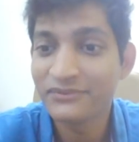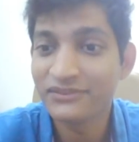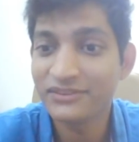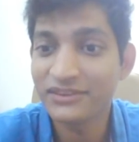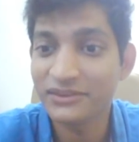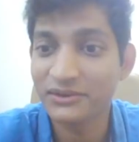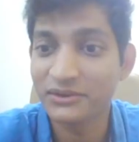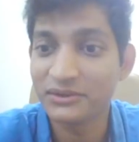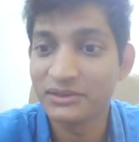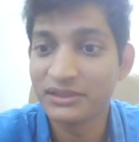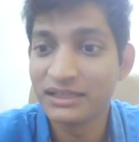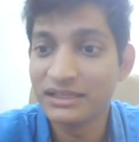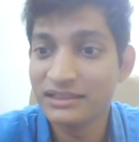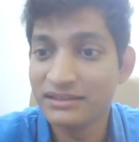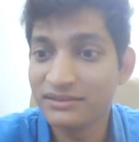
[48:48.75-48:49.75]
So
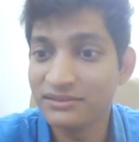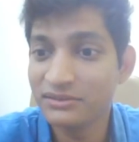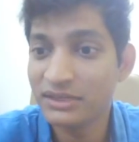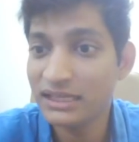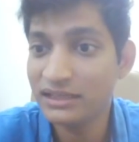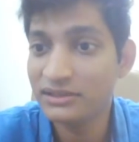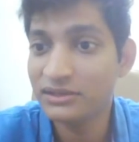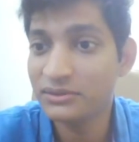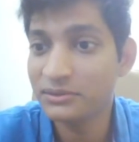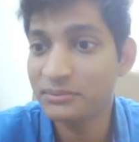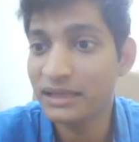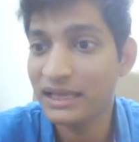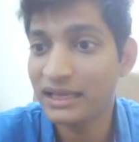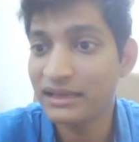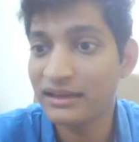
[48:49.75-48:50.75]
you need to
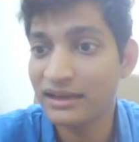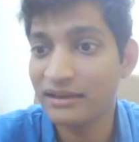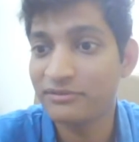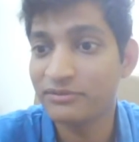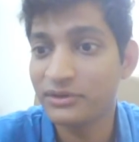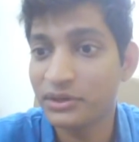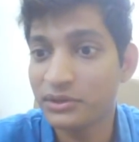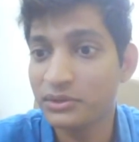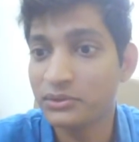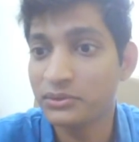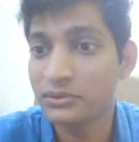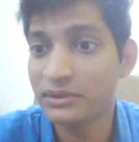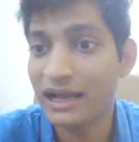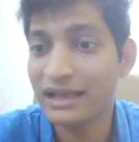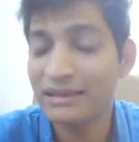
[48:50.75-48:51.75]
make an effort
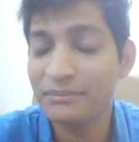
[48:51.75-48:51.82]
to,